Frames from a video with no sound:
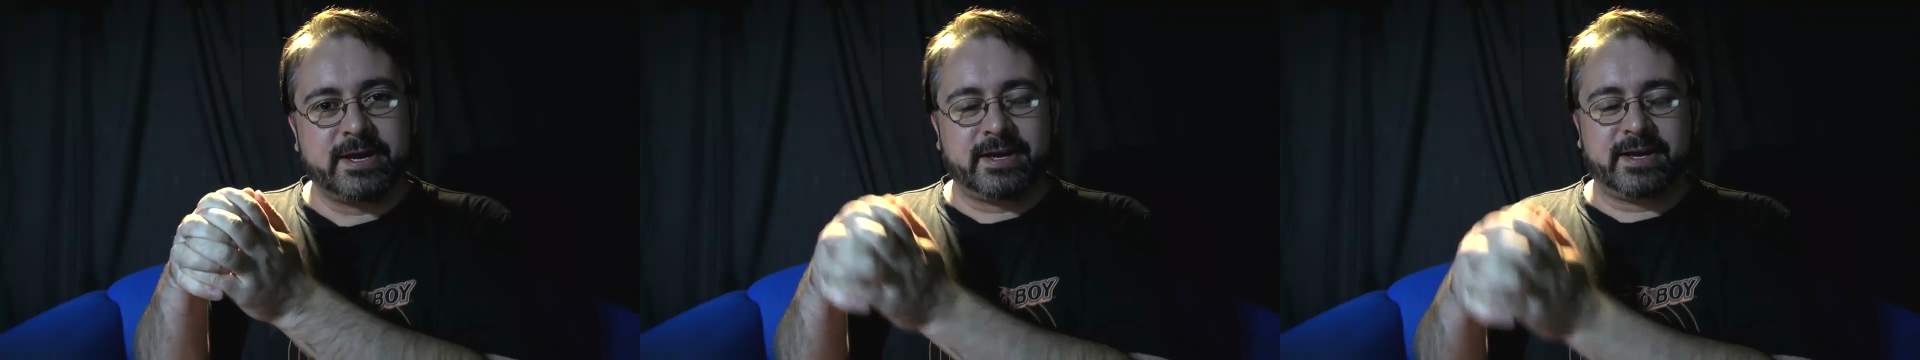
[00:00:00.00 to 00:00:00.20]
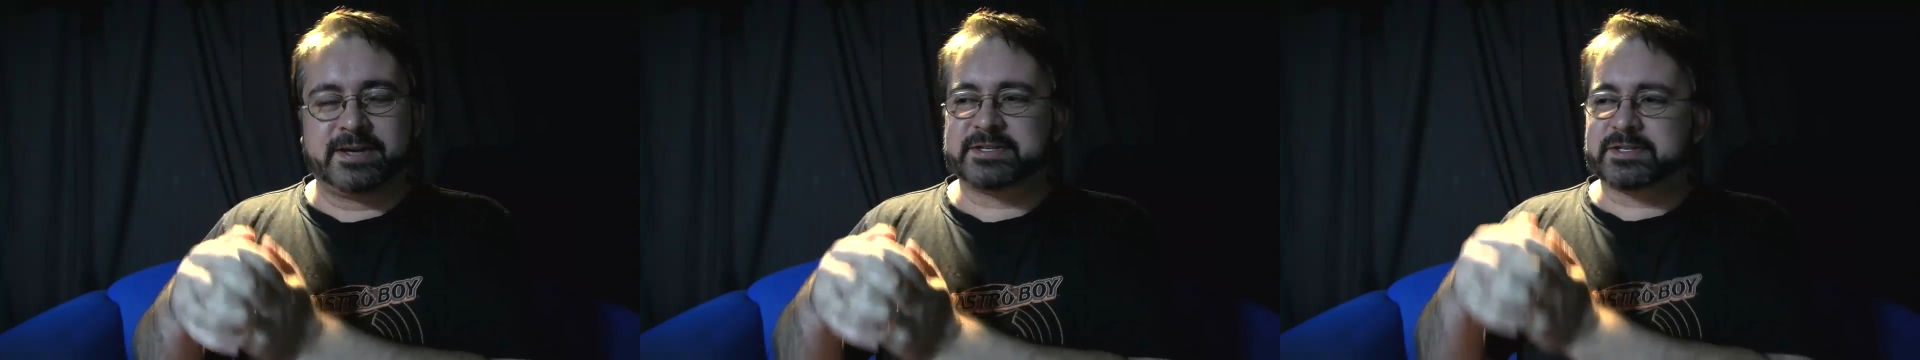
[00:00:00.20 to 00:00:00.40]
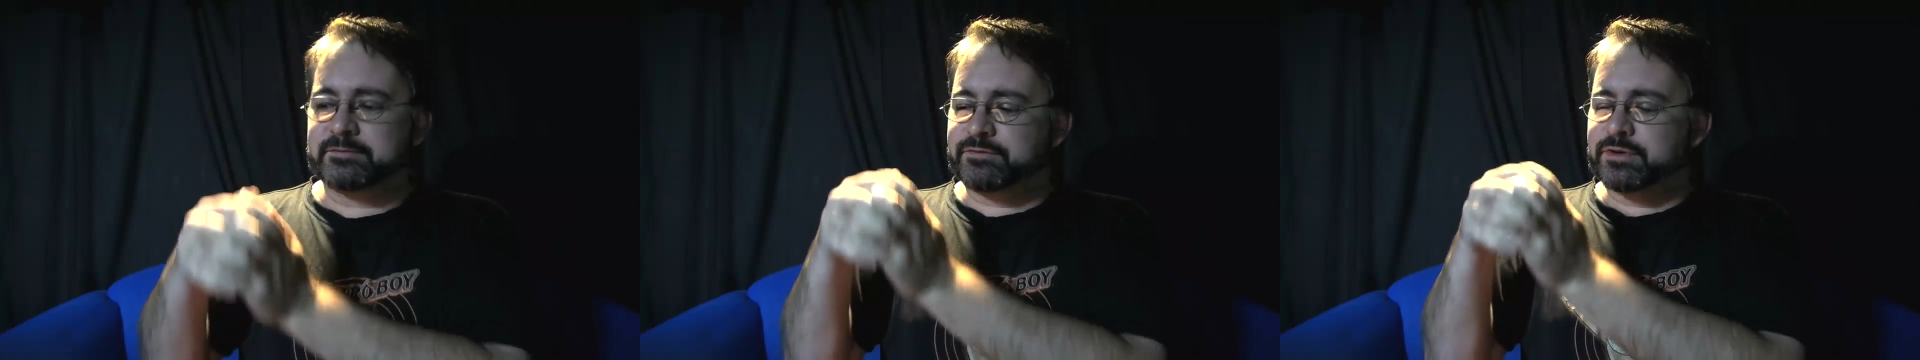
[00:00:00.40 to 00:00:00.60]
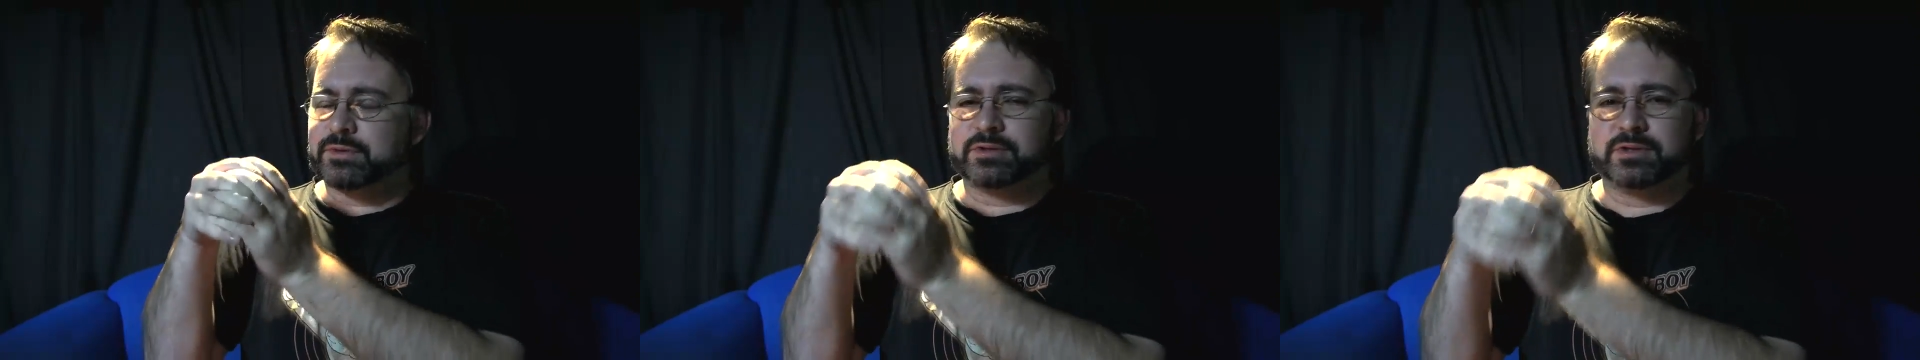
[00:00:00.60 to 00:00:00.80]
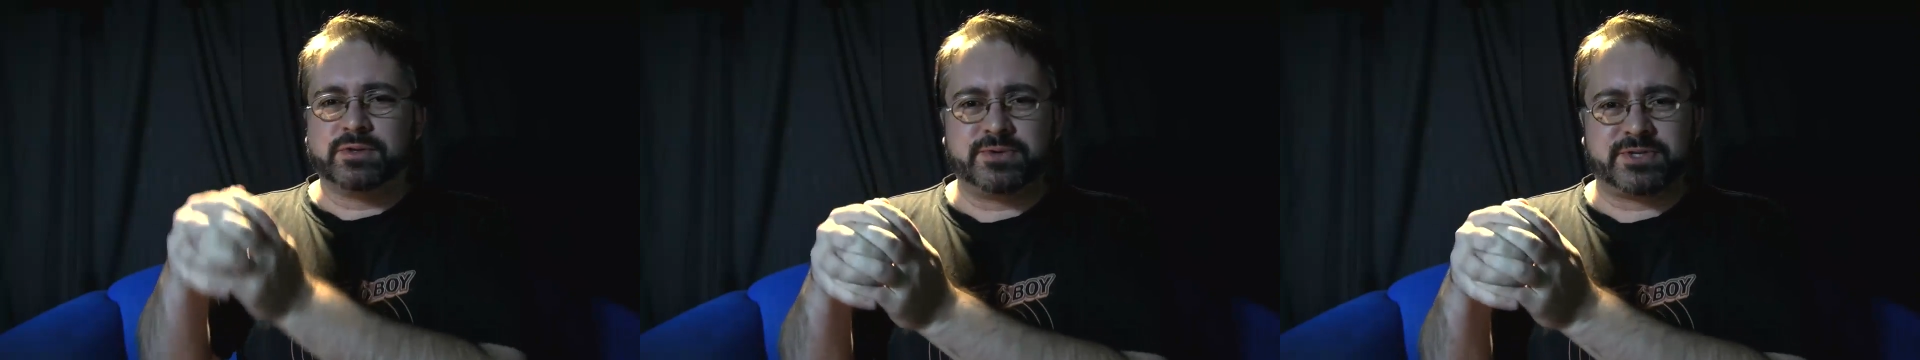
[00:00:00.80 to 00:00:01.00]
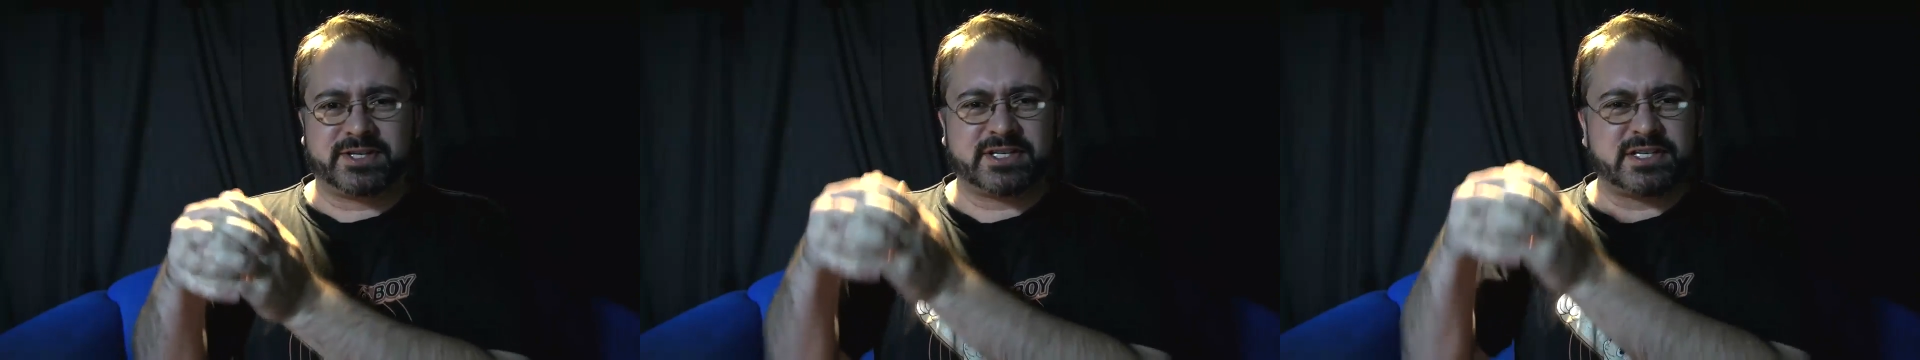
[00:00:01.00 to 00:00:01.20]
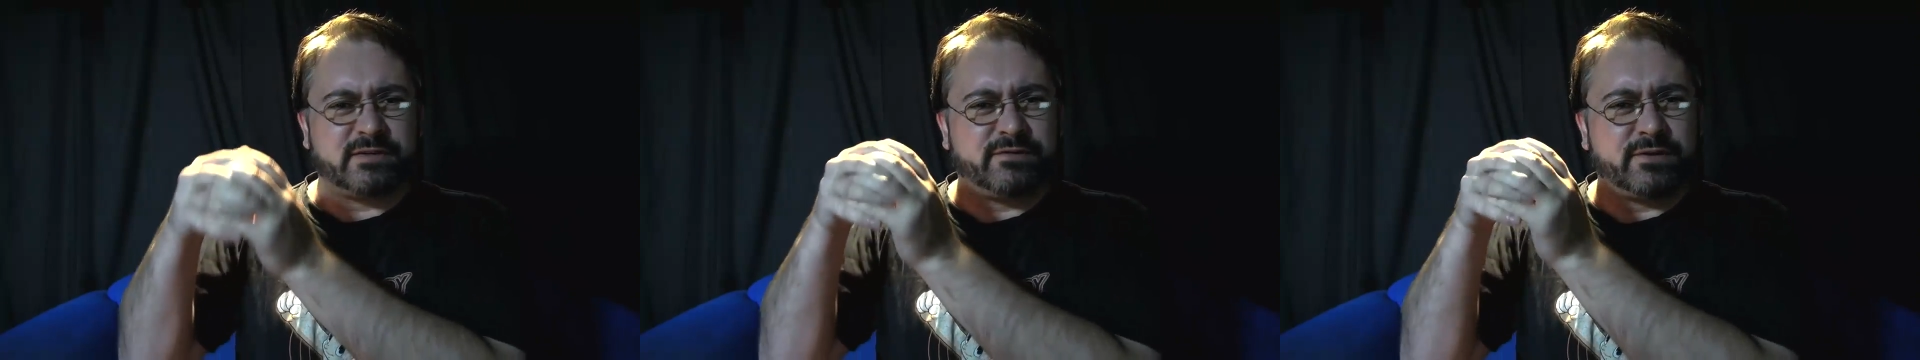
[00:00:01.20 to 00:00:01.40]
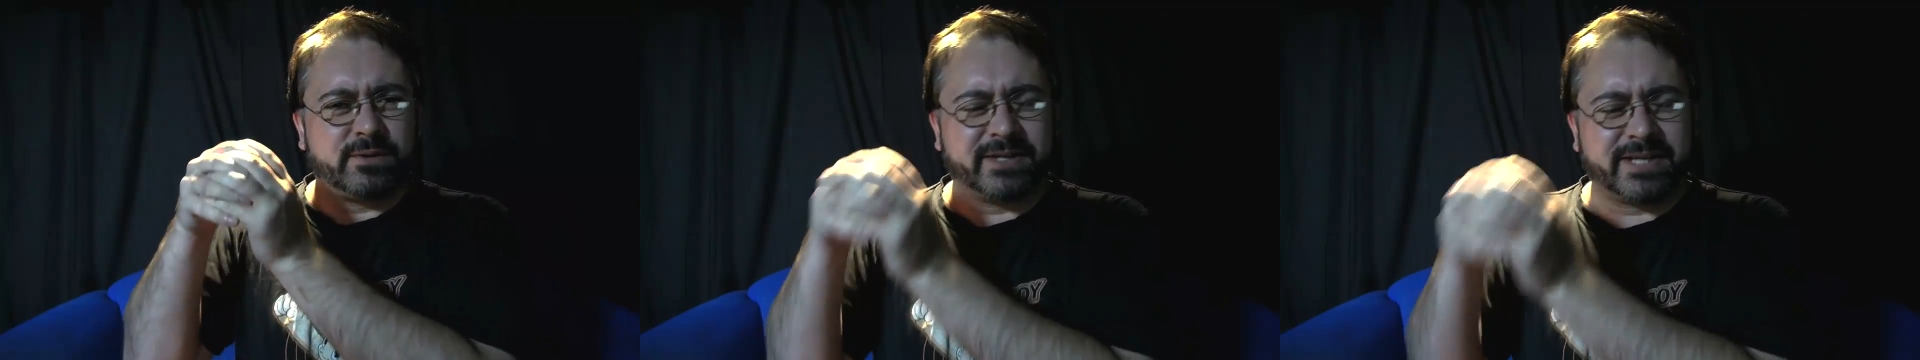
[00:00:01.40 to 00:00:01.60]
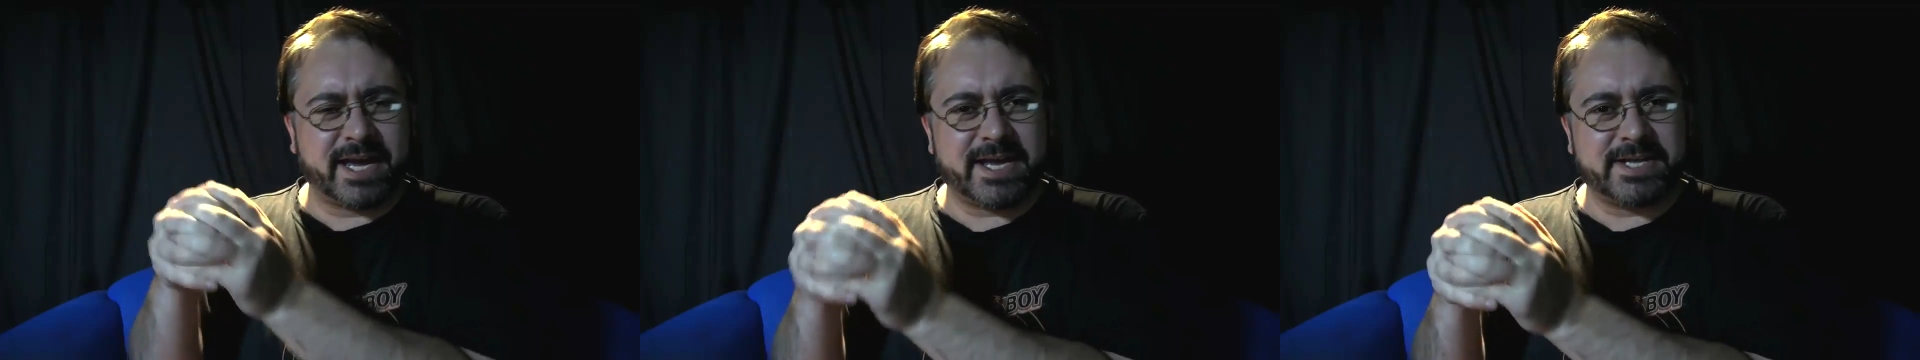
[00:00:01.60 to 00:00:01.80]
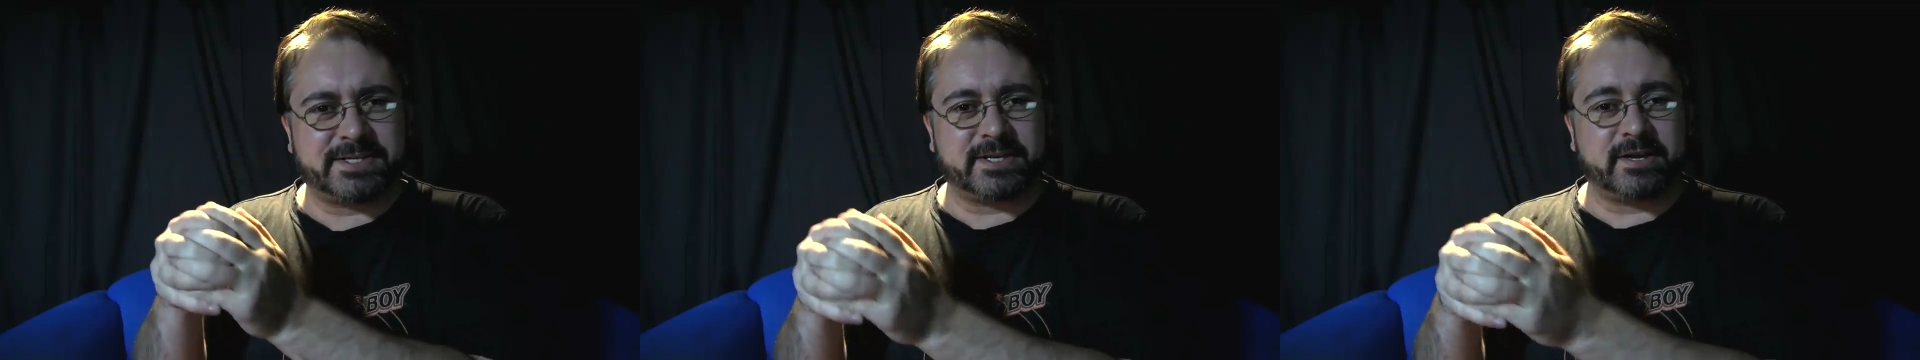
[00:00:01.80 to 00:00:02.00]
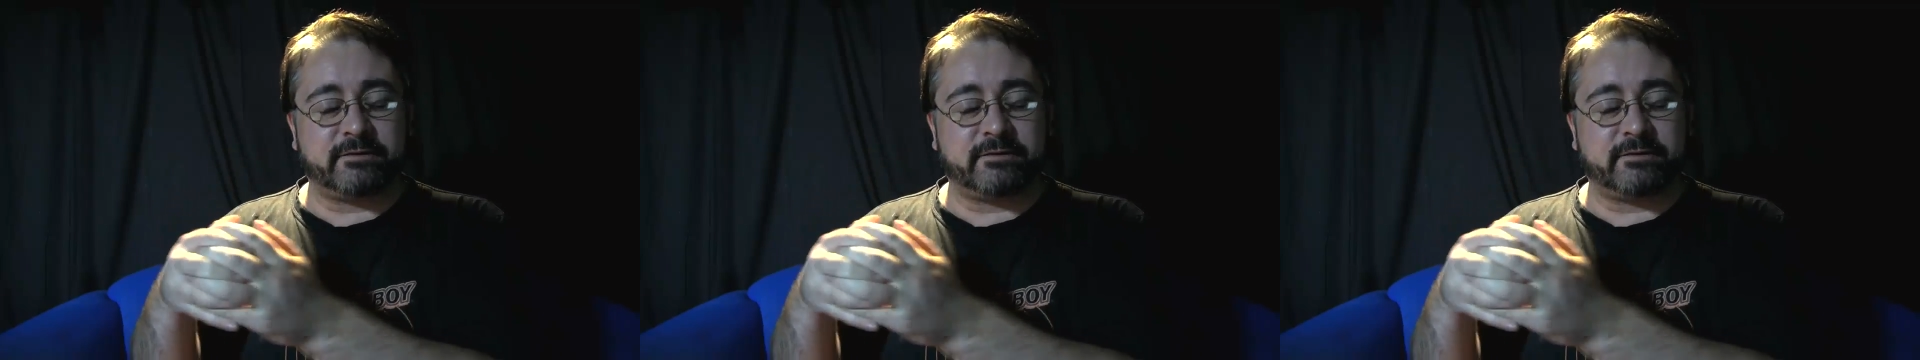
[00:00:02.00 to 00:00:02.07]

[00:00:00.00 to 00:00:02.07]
It doesn't feel loose. It doesn't feel lazy.